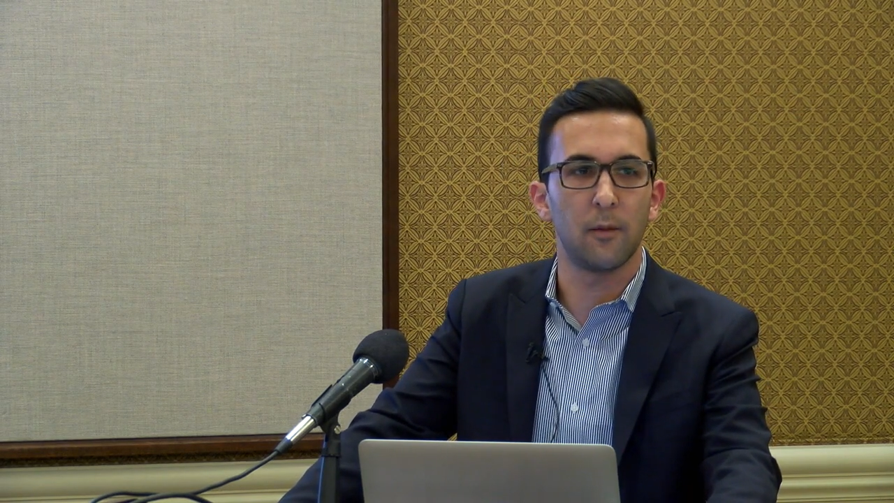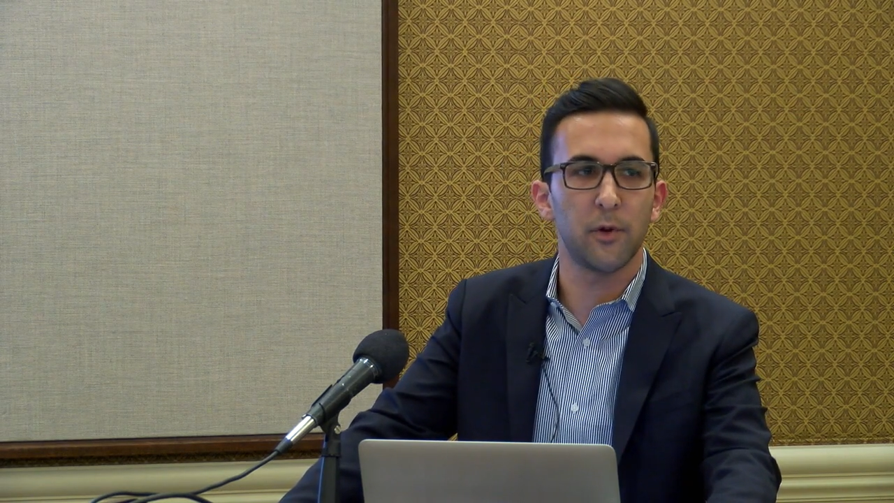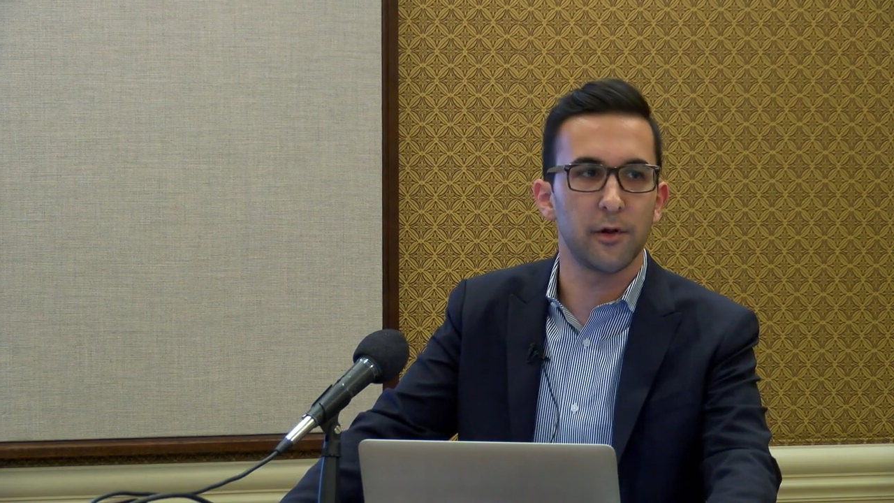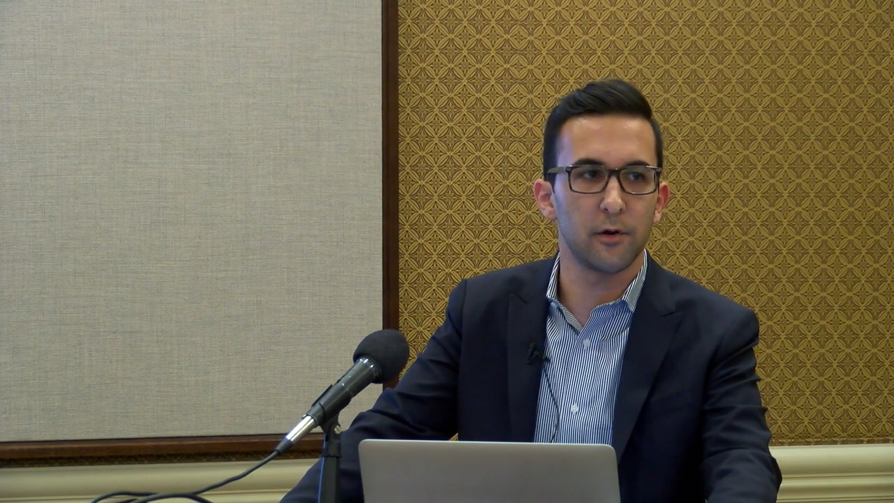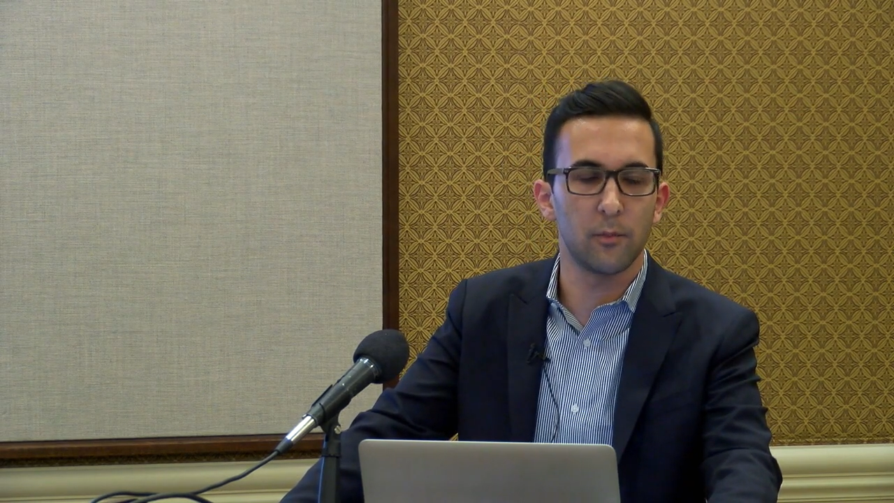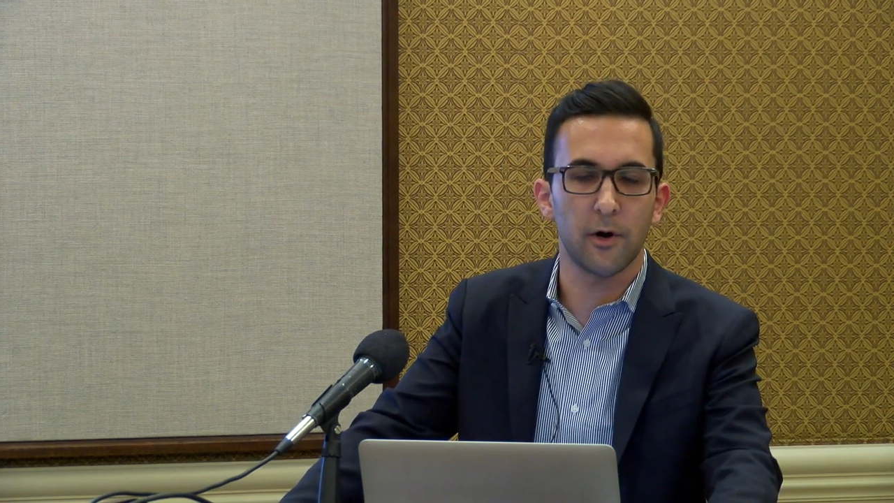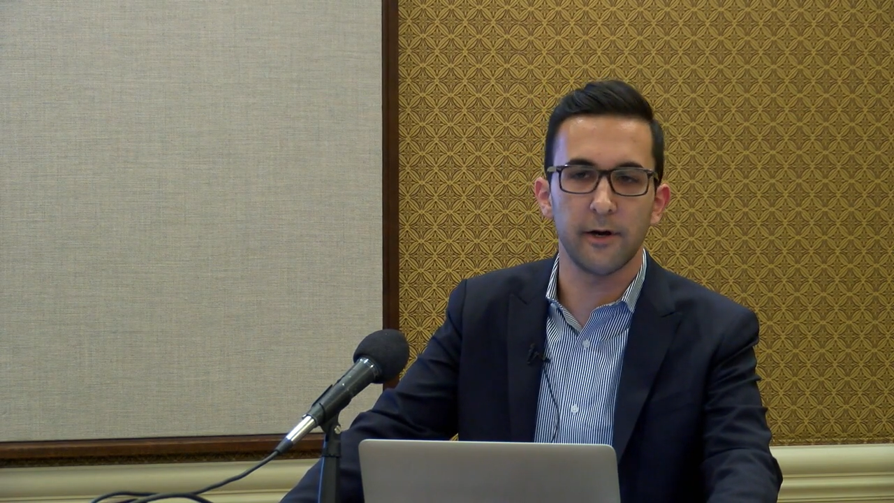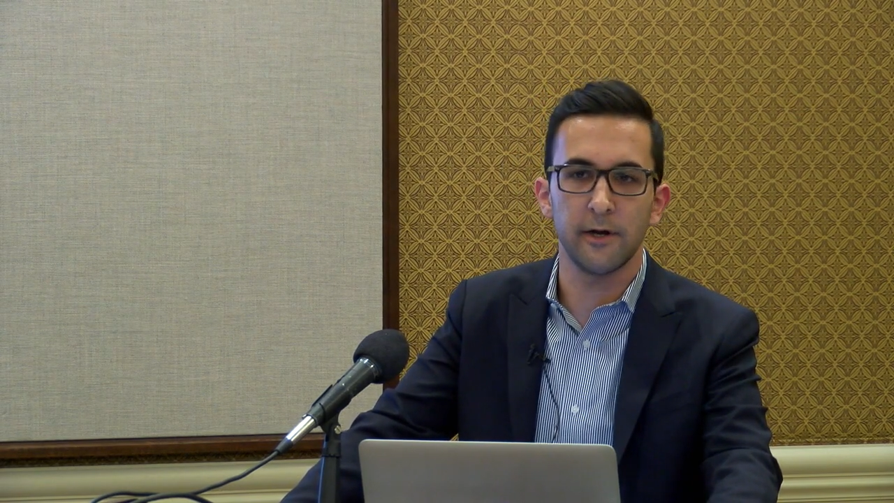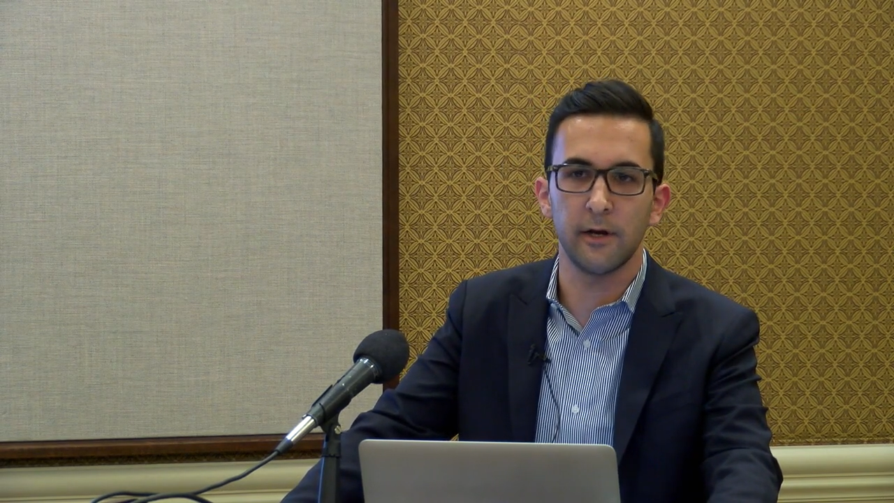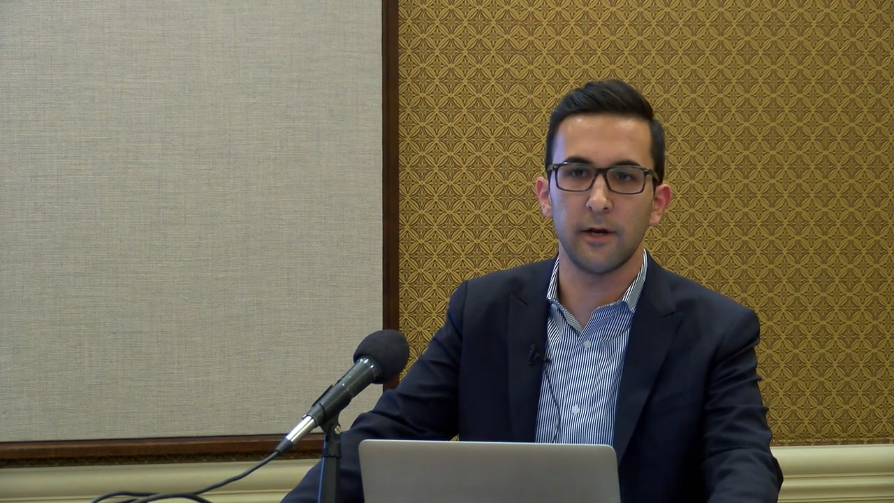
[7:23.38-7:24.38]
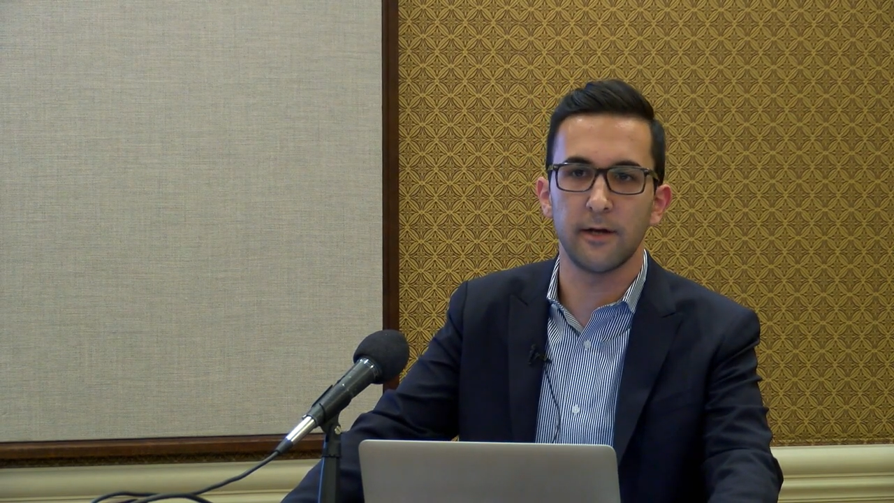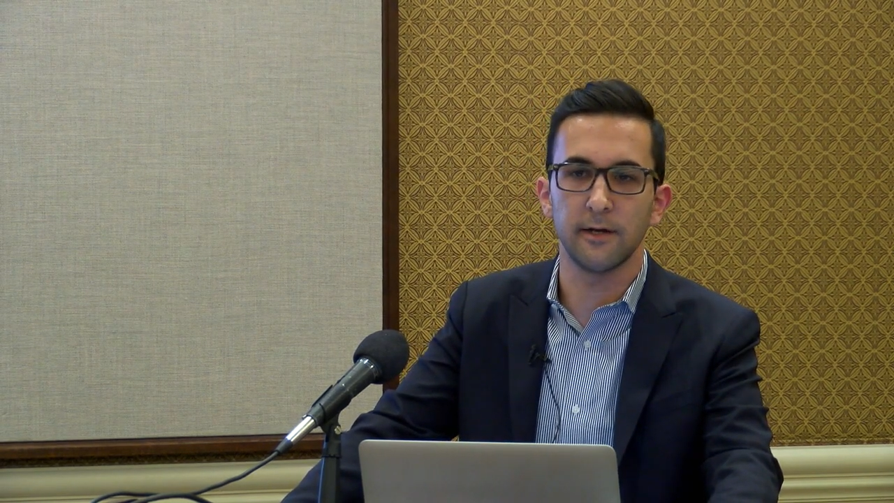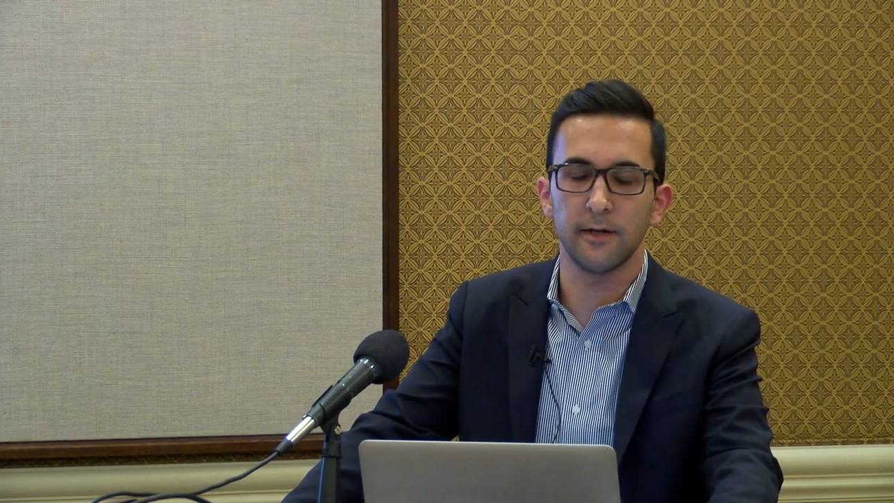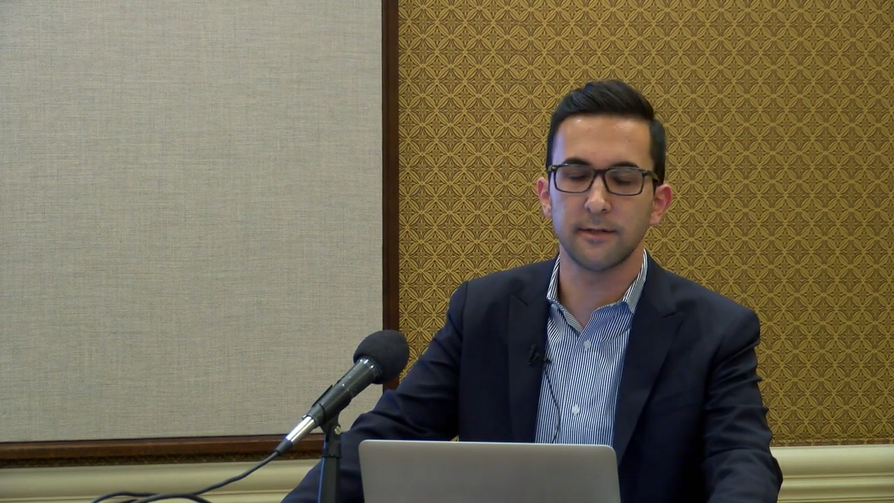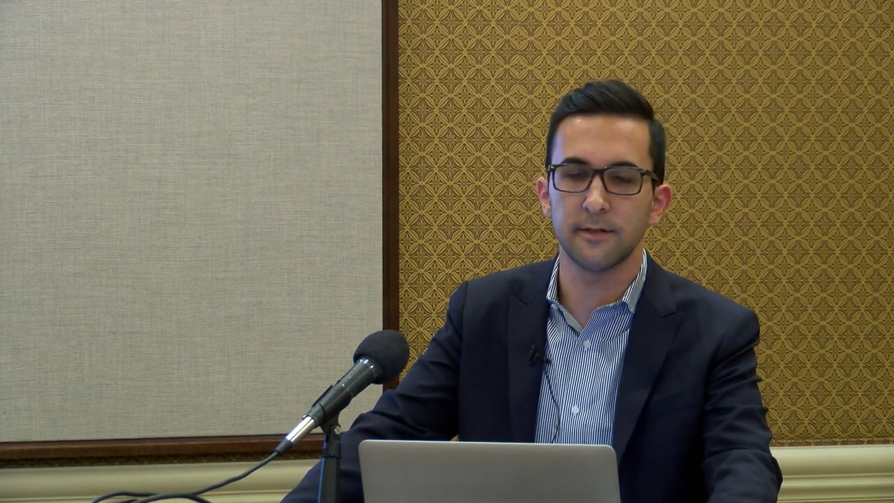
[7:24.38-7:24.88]
political party in,
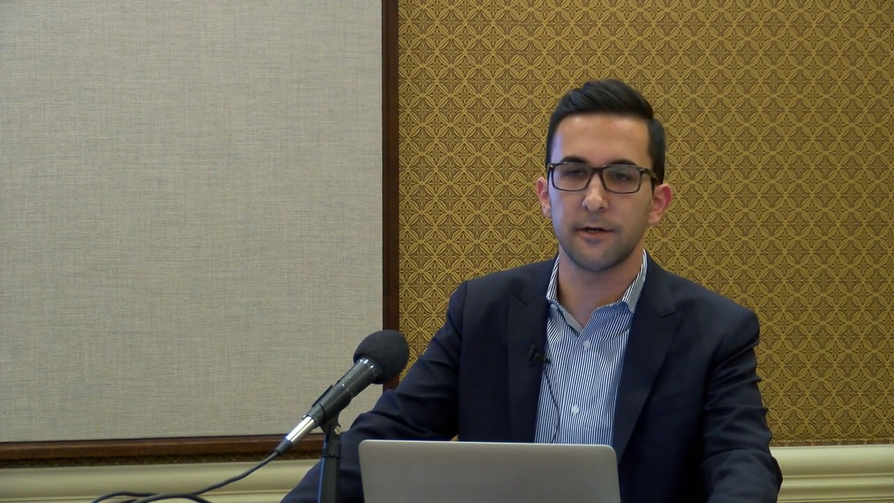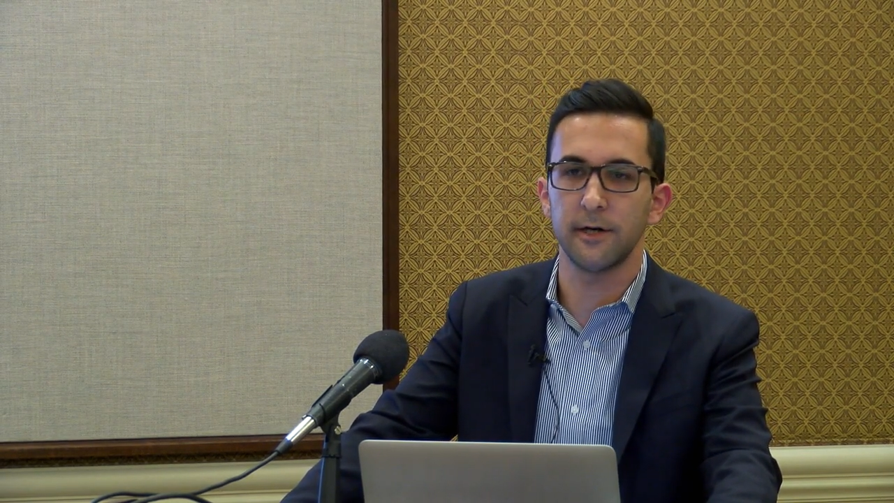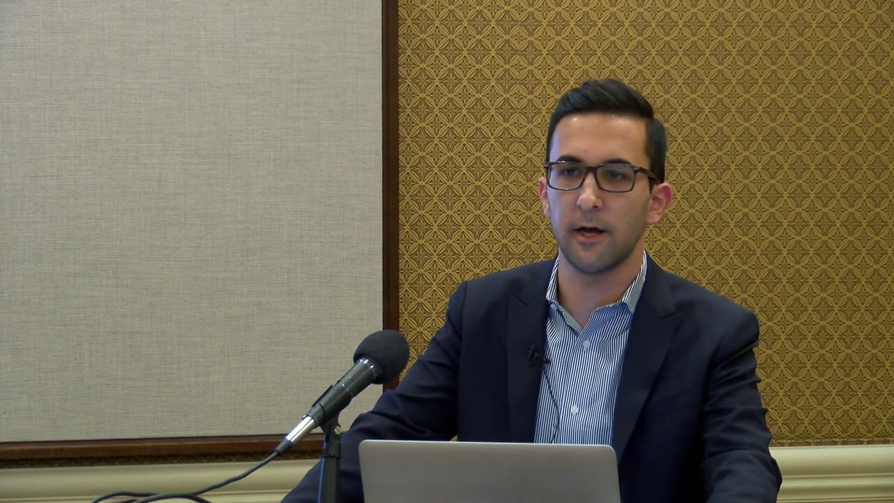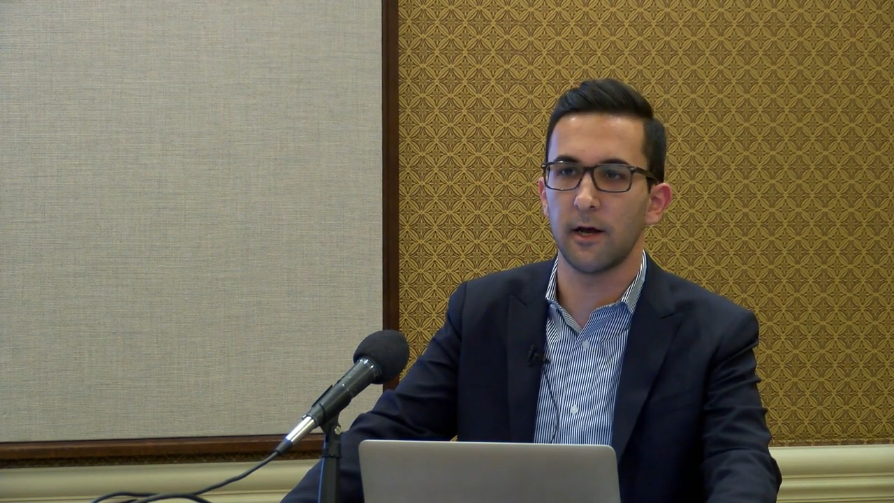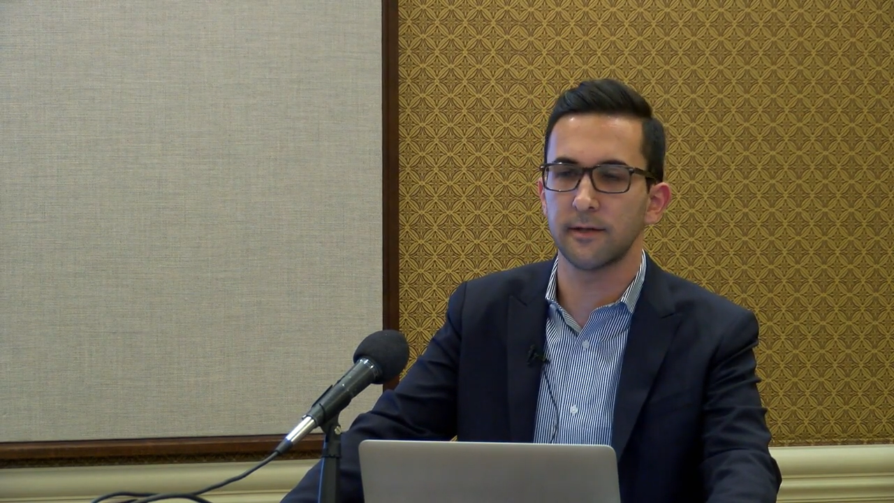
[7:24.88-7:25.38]
in, Syria,